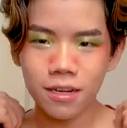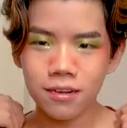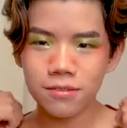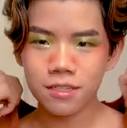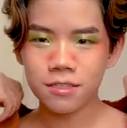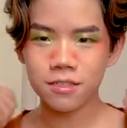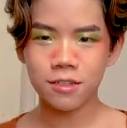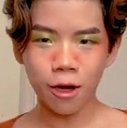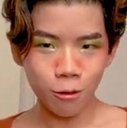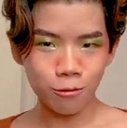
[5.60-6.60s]
I have this
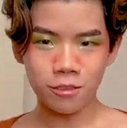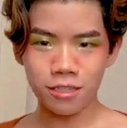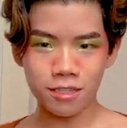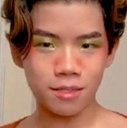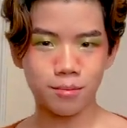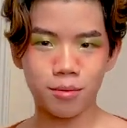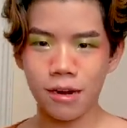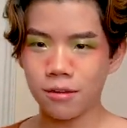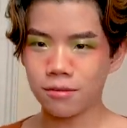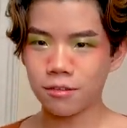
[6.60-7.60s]
gorgeous
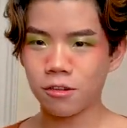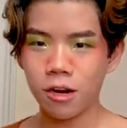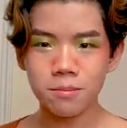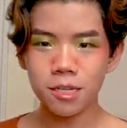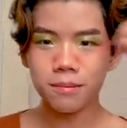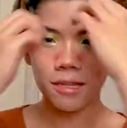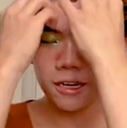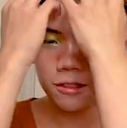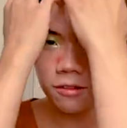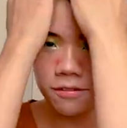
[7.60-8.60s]
brown crop top that
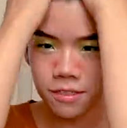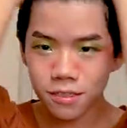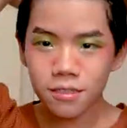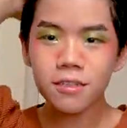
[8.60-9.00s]
I thrifted,